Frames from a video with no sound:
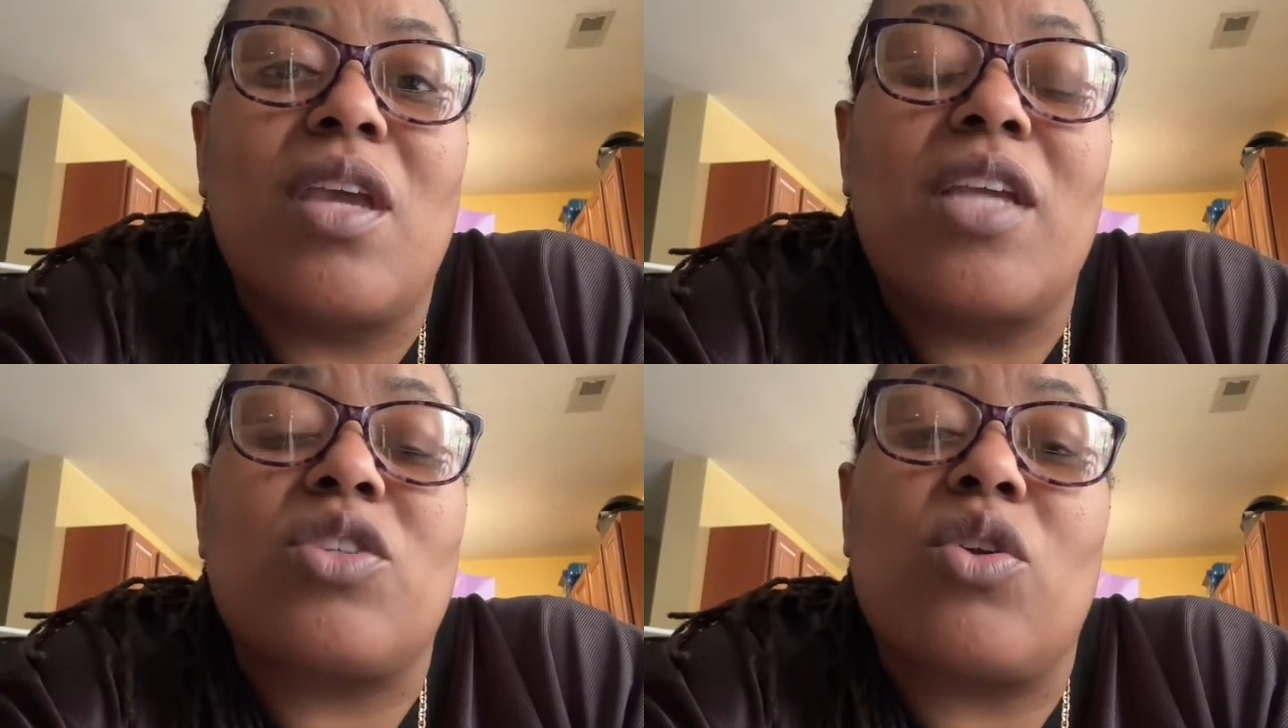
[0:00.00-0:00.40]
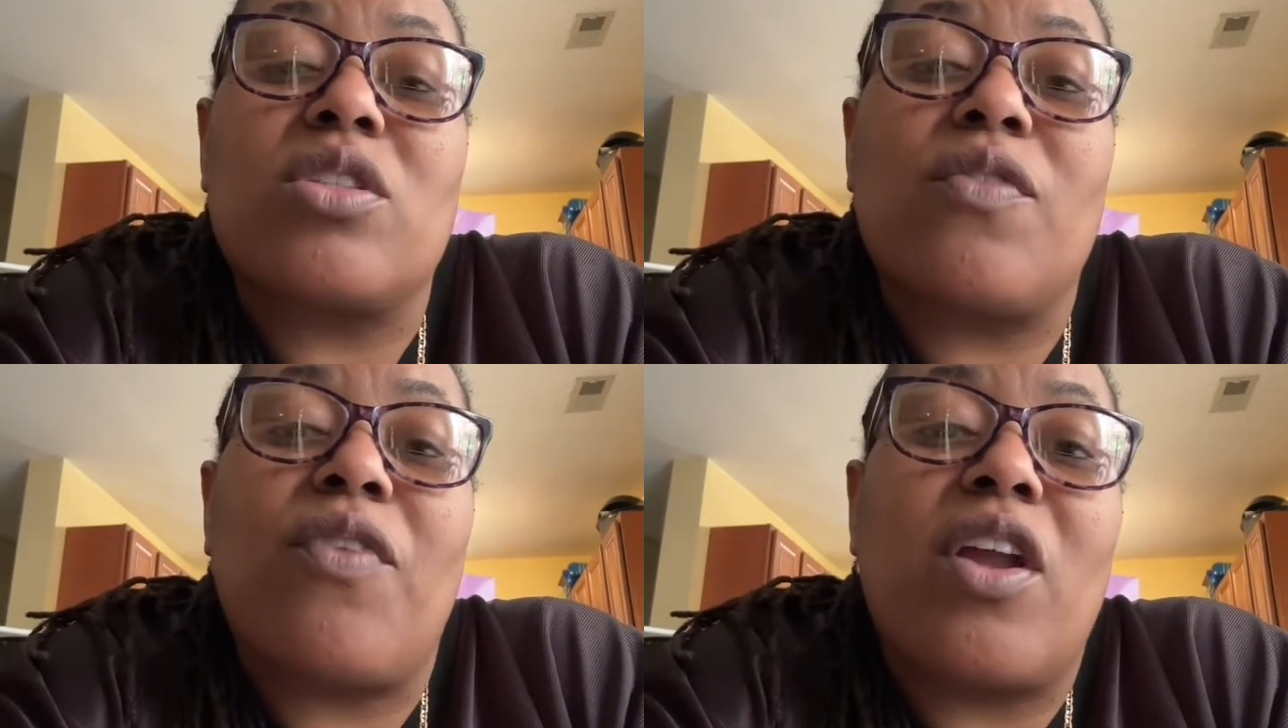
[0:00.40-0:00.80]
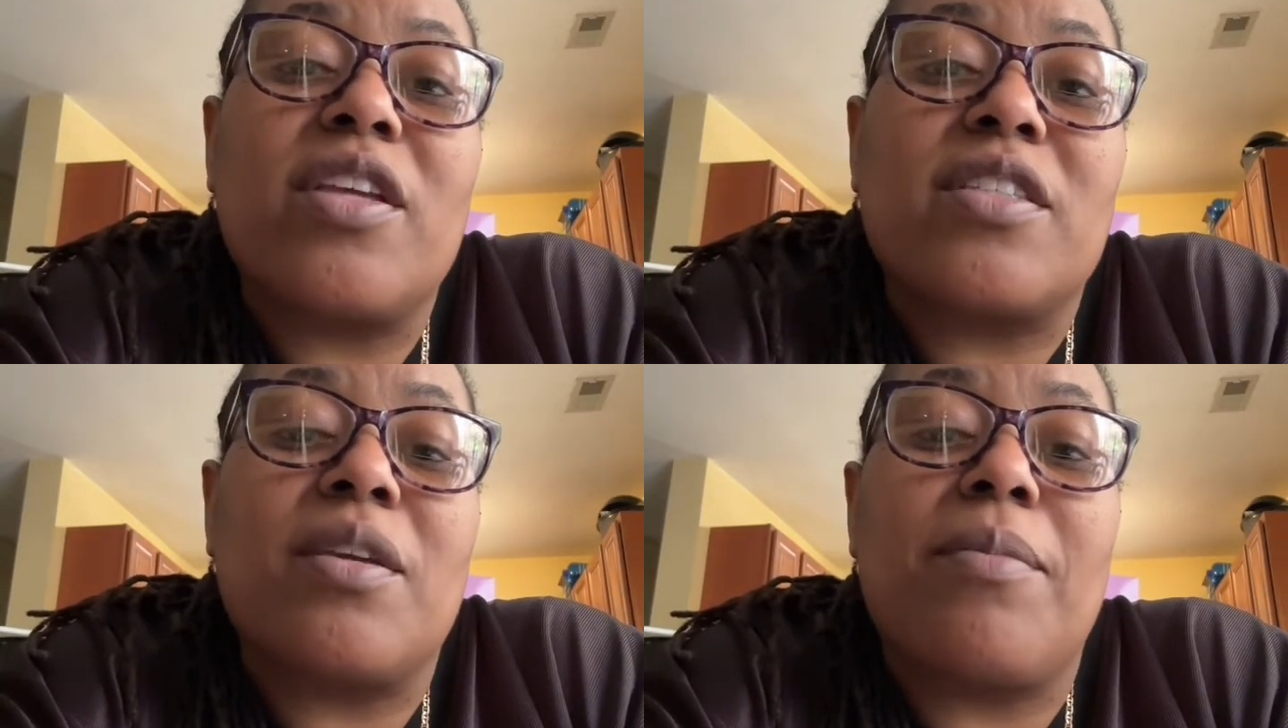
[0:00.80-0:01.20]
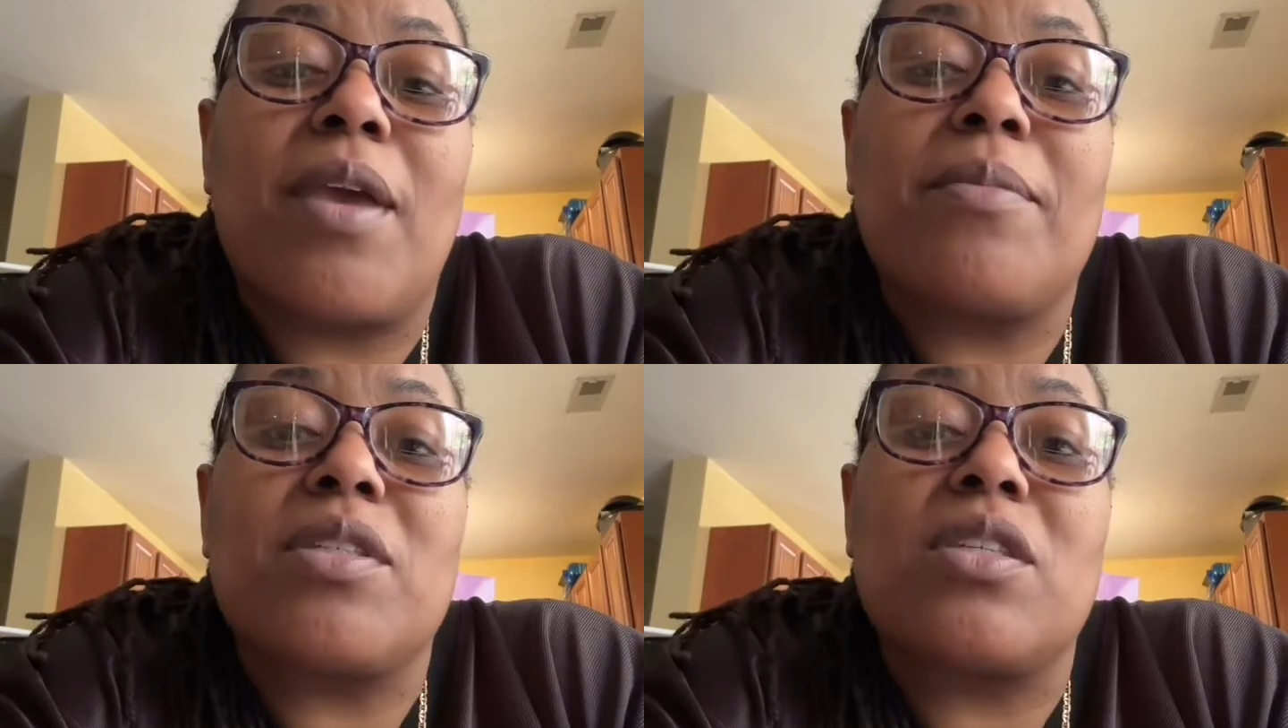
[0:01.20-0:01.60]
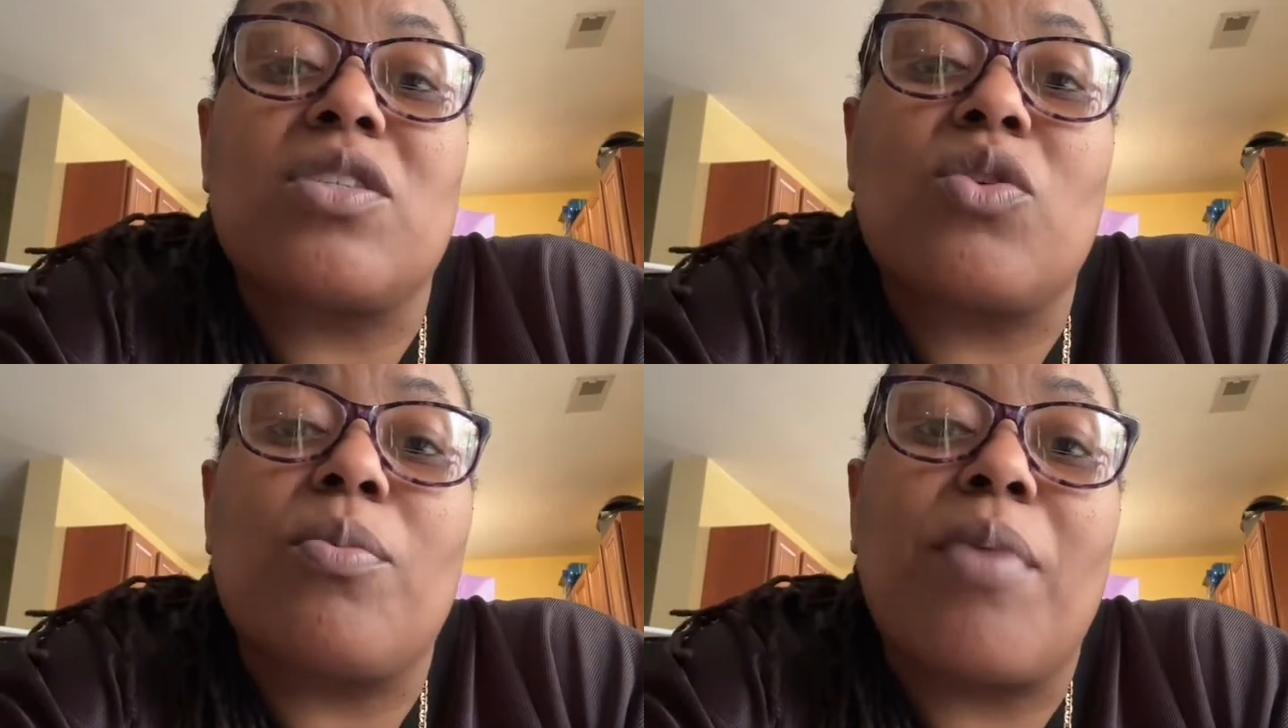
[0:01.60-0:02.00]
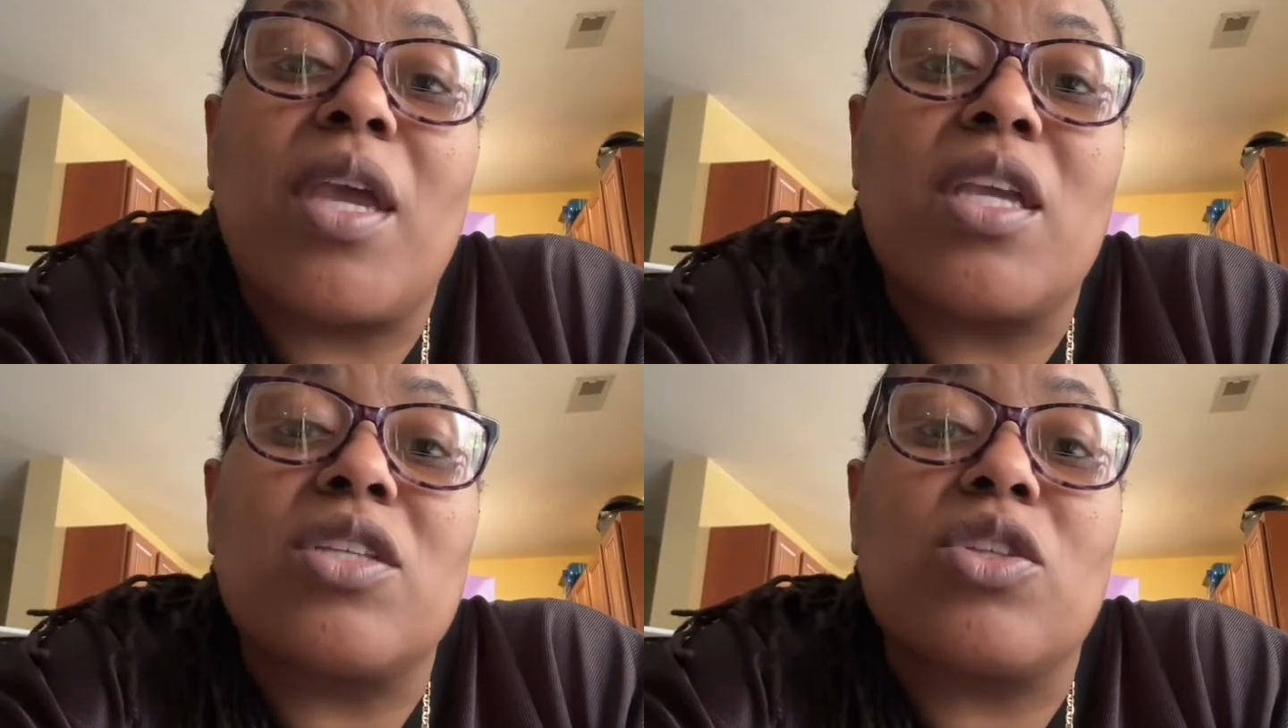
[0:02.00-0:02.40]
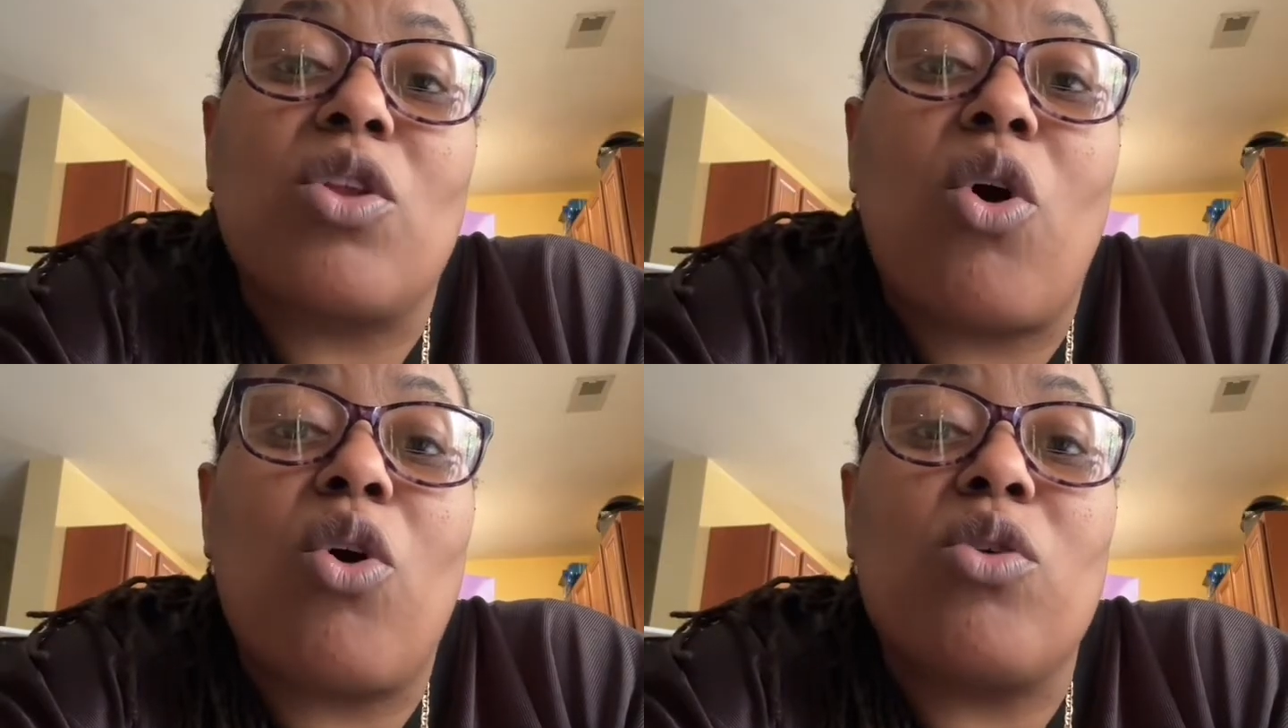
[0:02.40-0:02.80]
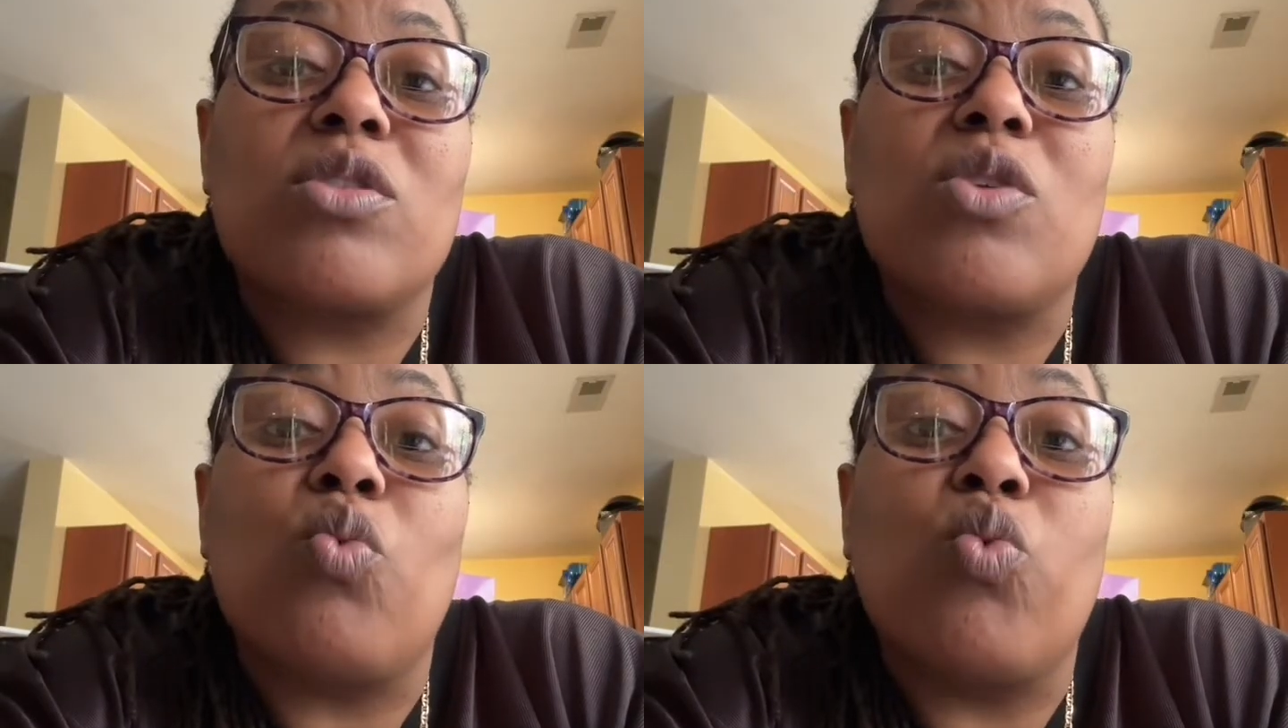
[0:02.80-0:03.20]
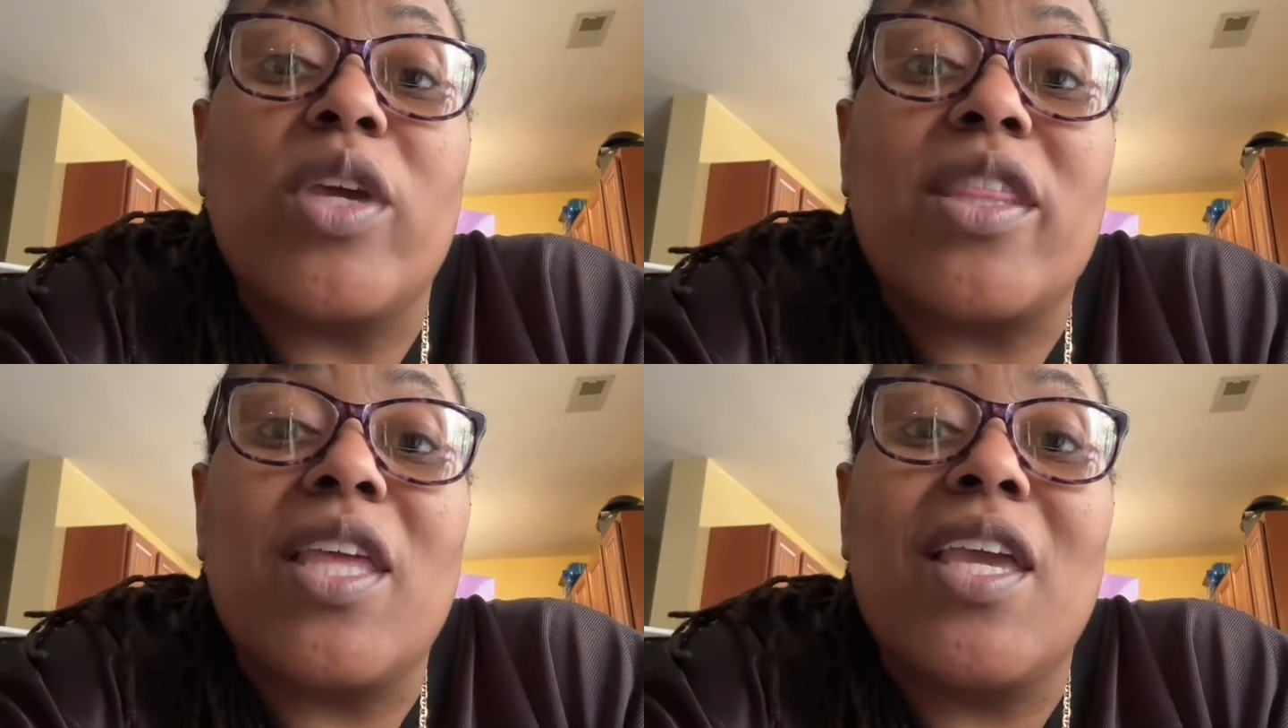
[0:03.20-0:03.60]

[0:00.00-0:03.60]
He told us to follow his commandments and to obey his laws with